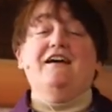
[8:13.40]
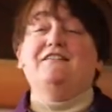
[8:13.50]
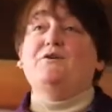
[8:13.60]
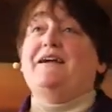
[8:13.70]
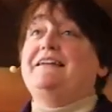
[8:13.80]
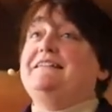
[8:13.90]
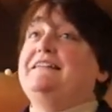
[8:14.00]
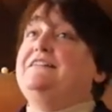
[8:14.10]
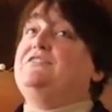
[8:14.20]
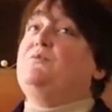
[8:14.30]
So I
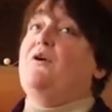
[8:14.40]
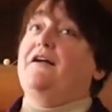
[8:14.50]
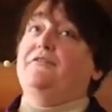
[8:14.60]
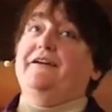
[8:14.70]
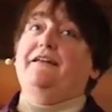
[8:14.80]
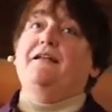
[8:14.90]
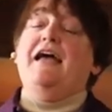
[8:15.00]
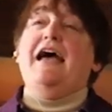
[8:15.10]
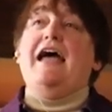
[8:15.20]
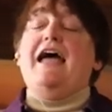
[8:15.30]
continue to water it,
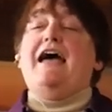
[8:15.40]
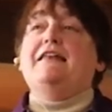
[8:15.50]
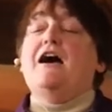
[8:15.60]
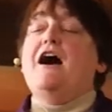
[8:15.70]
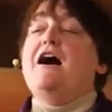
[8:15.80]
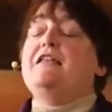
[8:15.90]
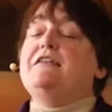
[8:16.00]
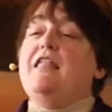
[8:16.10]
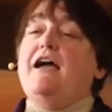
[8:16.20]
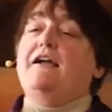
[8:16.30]
and
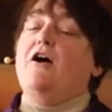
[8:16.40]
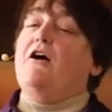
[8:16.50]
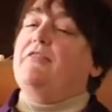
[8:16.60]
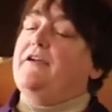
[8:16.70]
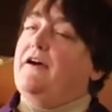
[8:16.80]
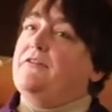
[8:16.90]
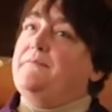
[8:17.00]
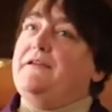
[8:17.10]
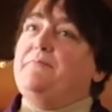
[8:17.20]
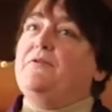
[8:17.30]
unlike all the
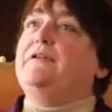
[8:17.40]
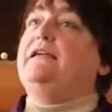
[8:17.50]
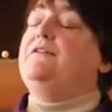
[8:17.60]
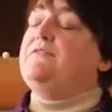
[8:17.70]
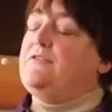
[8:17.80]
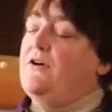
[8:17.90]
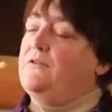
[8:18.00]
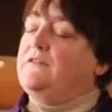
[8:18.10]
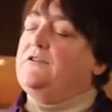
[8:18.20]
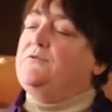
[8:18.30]
other people, even
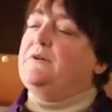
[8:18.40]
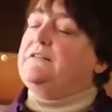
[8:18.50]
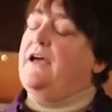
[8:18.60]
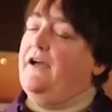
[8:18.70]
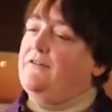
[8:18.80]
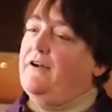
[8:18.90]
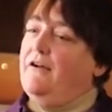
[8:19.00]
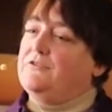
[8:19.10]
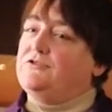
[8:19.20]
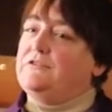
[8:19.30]
those who went to
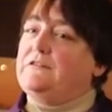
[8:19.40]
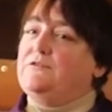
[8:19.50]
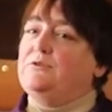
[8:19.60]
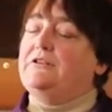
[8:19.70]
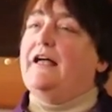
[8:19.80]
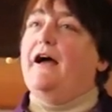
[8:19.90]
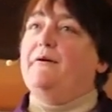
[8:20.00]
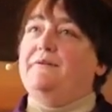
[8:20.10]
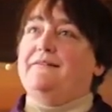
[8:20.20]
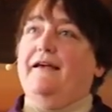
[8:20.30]
agricultural school,
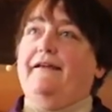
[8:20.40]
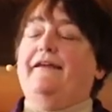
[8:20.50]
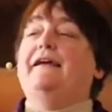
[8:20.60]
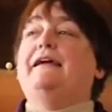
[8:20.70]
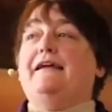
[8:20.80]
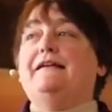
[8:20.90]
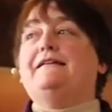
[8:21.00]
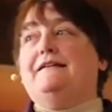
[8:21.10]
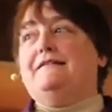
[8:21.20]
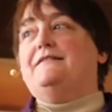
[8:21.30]
I was like, it
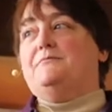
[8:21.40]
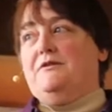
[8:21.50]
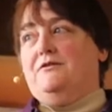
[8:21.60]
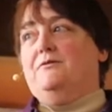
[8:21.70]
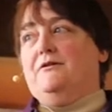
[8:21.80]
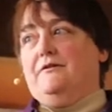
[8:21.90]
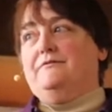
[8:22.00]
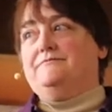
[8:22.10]
needs some manure.